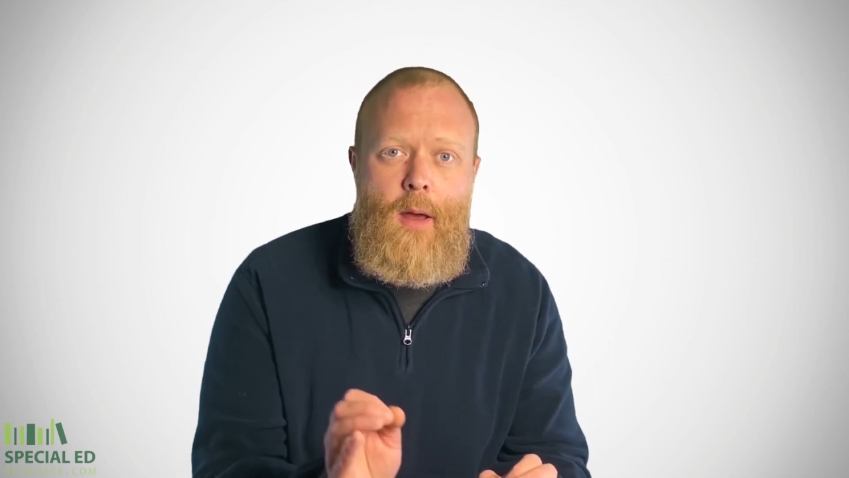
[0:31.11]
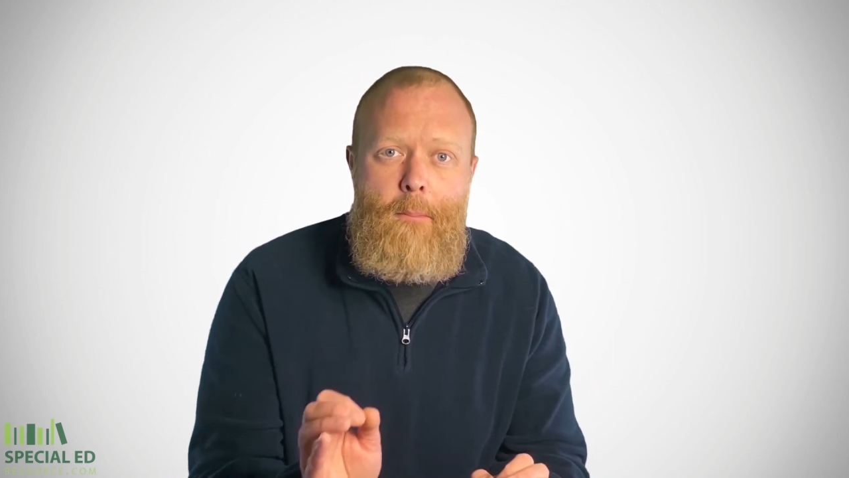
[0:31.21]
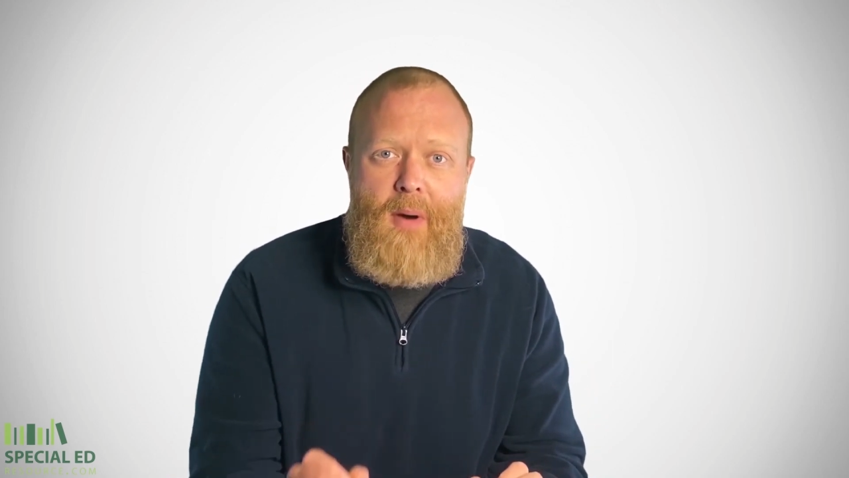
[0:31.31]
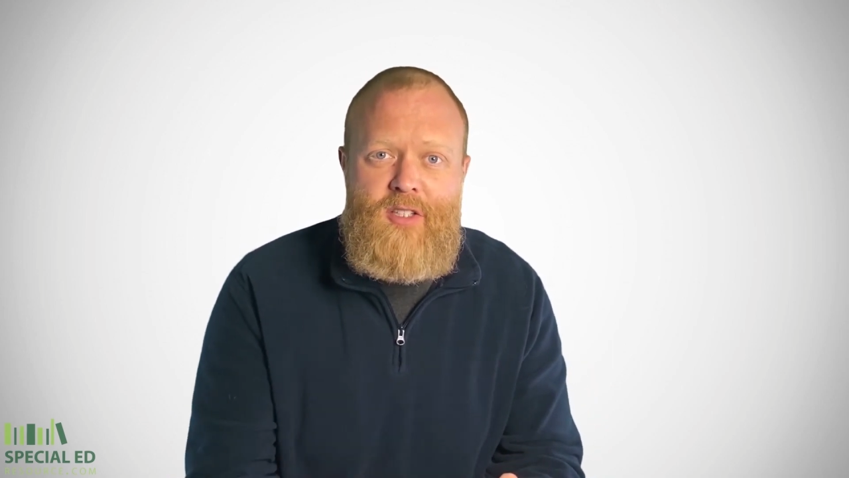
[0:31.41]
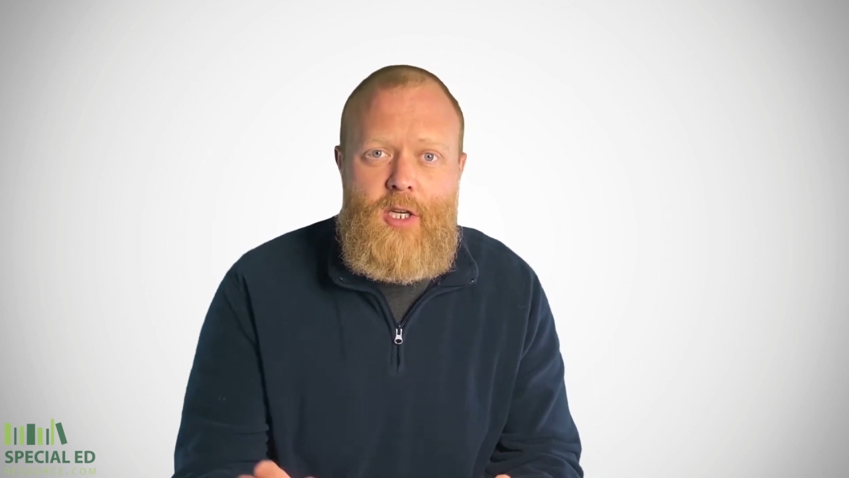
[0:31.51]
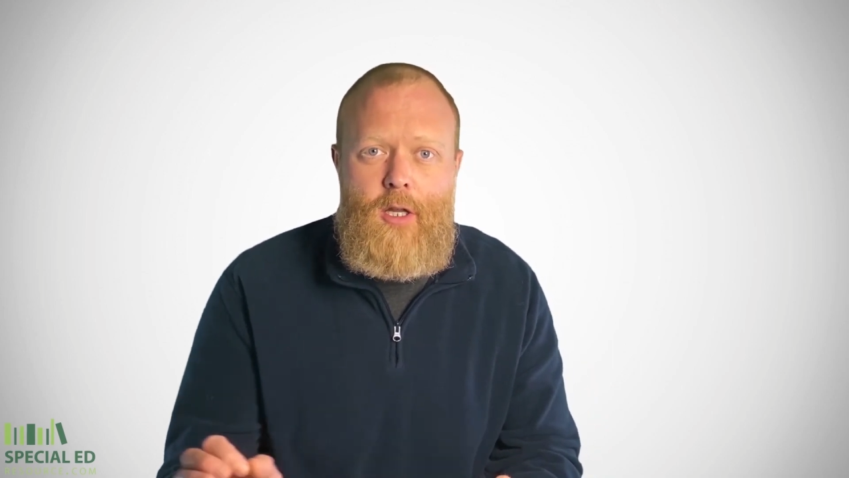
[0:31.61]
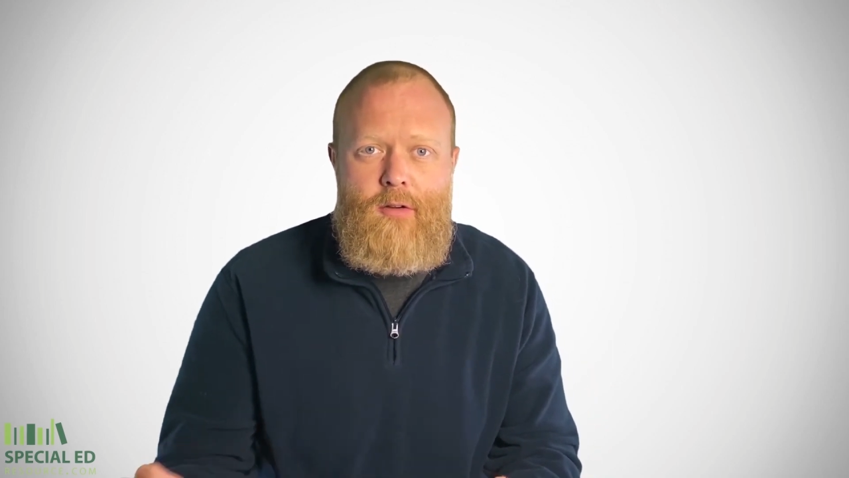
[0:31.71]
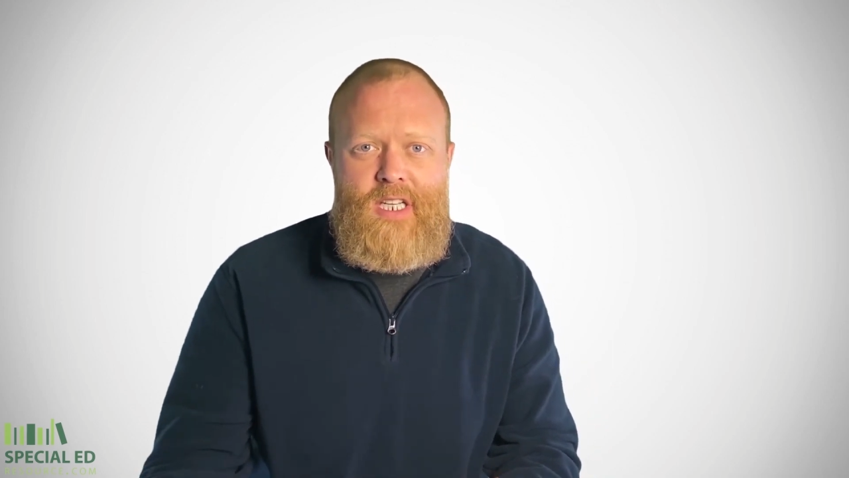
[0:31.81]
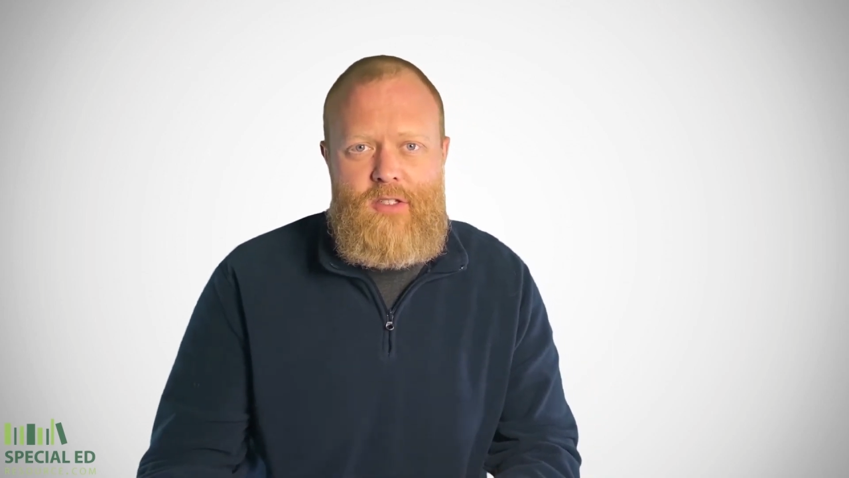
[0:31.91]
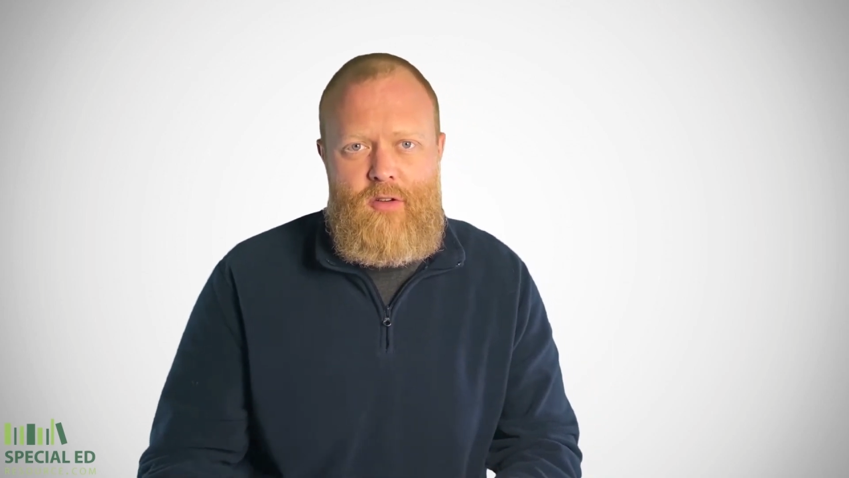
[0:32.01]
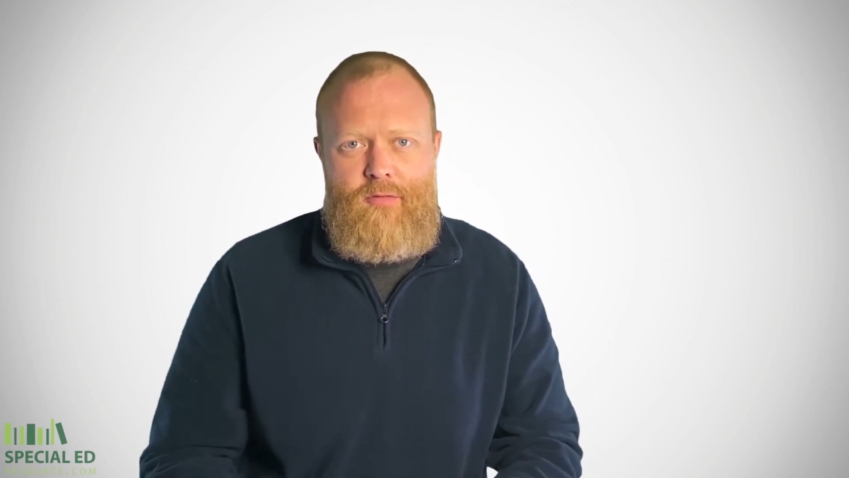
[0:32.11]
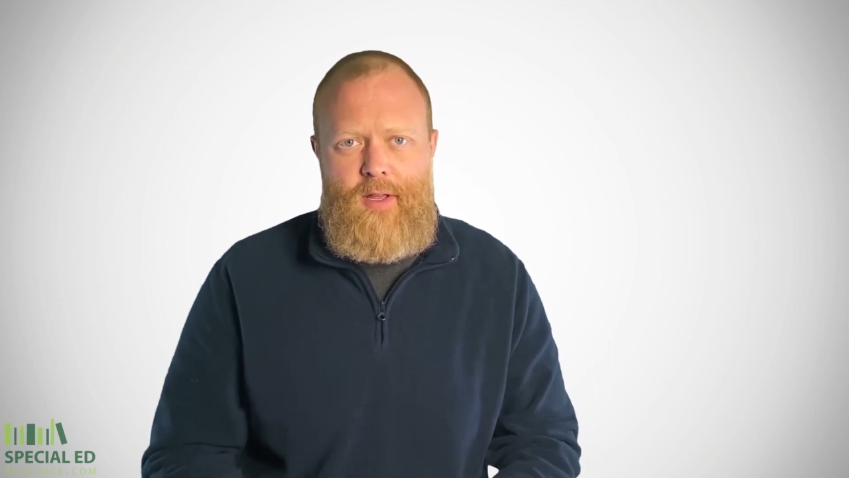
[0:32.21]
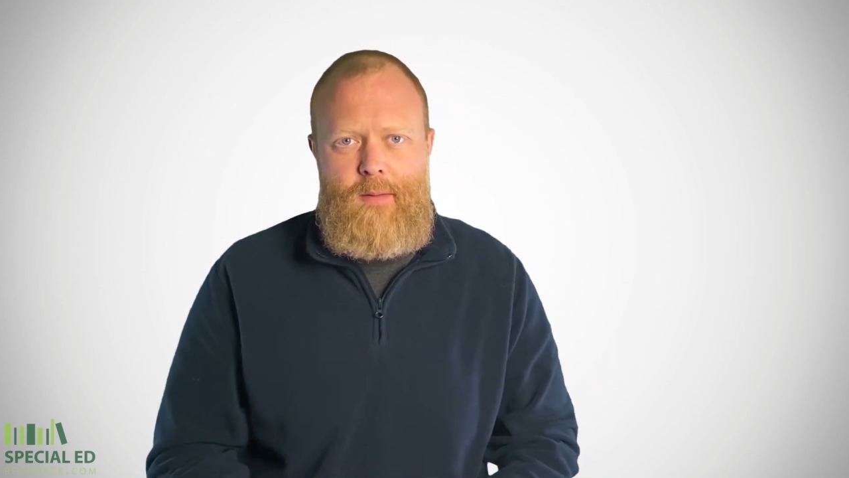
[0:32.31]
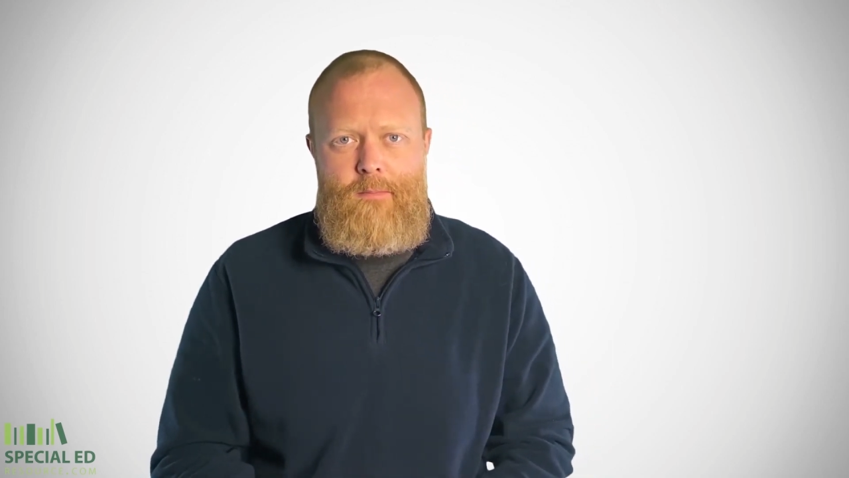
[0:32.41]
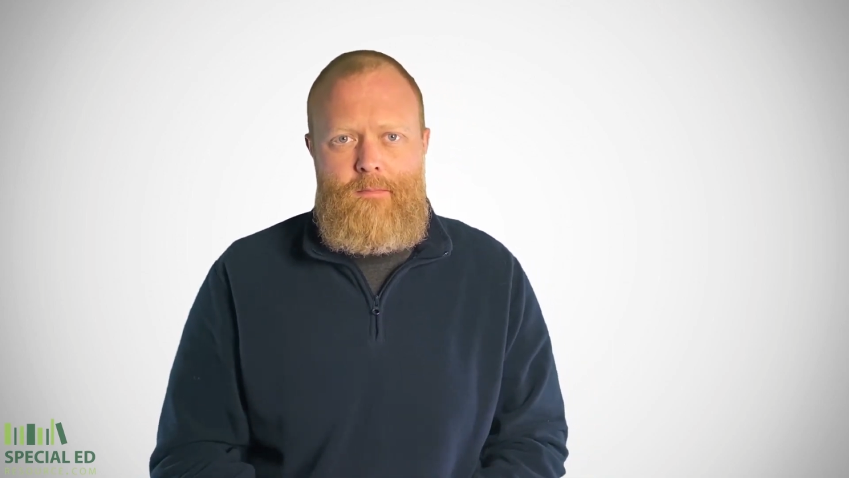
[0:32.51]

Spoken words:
Muscular Dystrophy.